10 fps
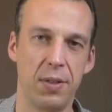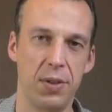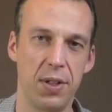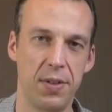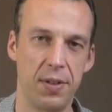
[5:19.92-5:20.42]

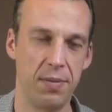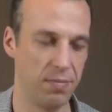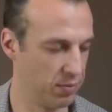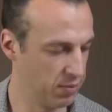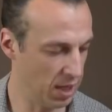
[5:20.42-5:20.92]
just the
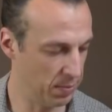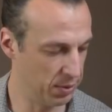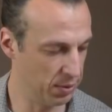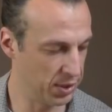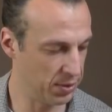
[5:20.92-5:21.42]
top
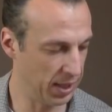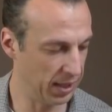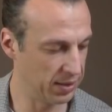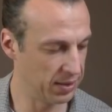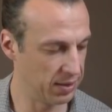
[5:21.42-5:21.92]
two
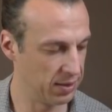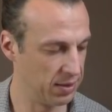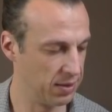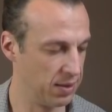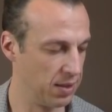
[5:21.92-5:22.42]
strings,
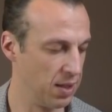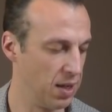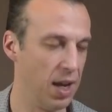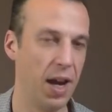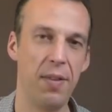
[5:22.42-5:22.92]

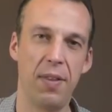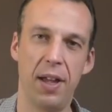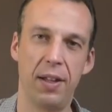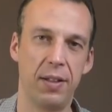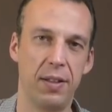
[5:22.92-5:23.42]
and
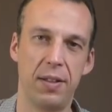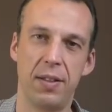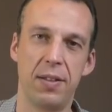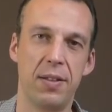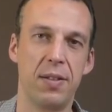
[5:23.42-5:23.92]
then
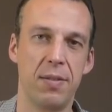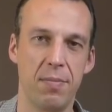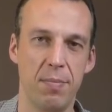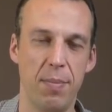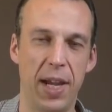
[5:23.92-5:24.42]

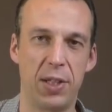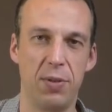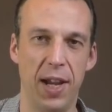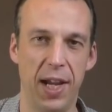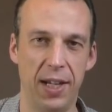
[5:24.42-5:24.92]
back
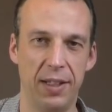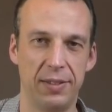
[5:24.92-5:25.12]
to A.